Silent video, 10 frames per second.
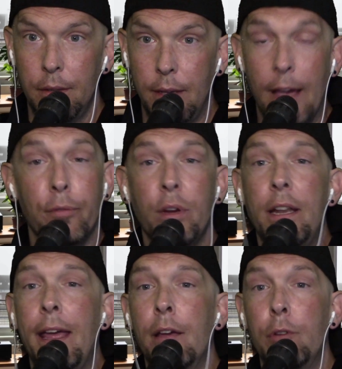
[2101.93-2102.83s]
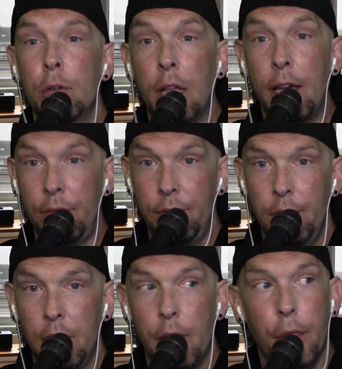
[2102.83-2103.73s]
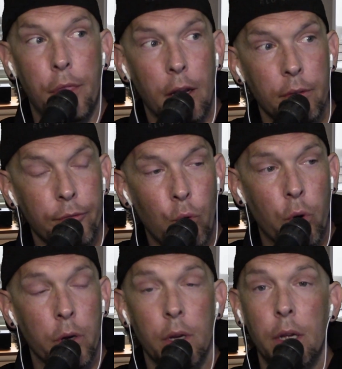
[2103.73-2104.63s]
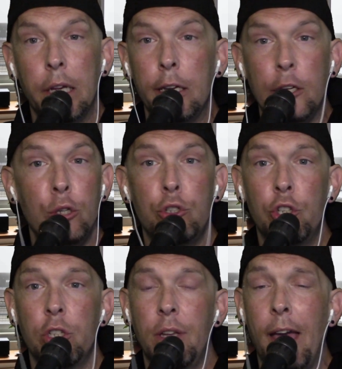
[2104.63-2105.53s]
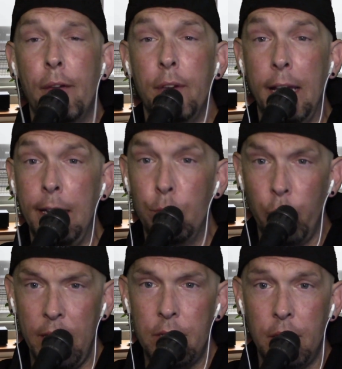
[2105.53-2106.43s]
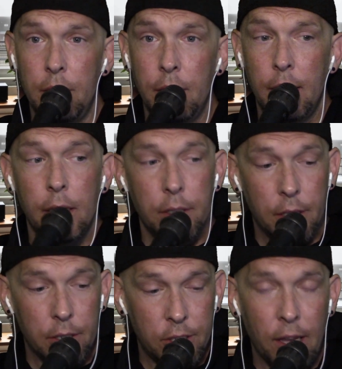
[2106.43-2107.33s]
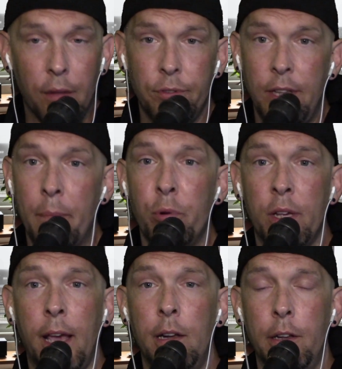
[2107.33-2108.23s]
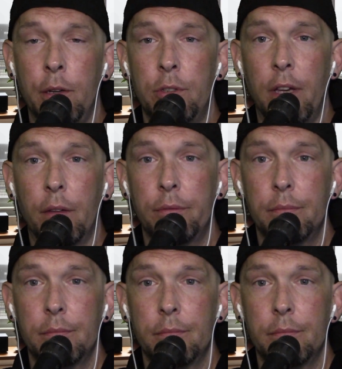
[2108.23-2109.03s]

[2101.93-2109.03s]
every day of your life. Therefore, you shouldn't have any reason to self-deprecate on yourself.